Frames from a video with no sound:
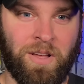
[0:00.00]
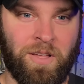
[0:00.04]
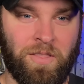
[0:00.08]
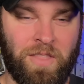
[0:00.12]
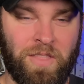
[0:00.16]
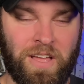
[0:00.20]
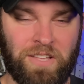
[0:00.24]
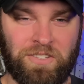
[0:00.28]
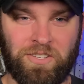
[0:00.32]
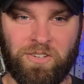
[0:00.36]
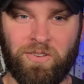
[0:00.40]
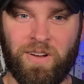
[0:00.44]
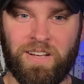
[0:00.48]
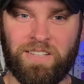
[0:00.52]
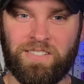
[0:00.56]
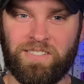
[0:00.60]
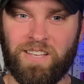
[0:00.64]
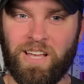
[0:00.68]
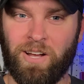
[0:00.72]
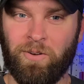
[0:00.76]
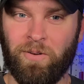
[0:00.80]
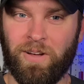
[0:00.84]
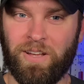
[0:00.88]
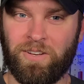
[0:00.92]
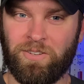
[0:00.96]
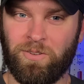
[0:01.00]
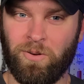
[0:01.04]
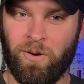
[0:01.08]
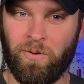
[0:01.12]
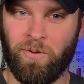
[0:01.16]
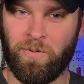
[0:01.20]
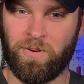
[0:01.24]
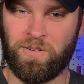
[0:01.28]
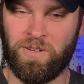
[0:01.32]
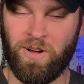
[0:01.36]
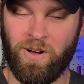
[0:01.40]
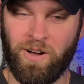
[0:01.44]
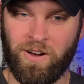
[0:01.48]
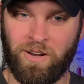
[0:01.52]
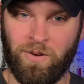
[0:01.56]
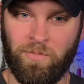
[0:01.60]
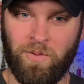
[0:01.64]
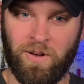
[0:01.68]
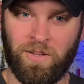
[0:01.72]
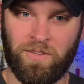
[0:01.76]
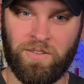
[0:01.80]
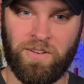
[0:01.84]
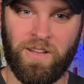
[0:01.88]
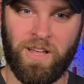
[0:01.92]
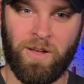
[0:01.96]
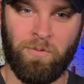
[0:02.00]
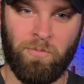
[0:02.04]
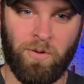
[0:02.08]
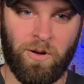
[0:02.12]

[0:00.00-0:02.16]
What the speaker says: That's a great segue into what we're talking about today.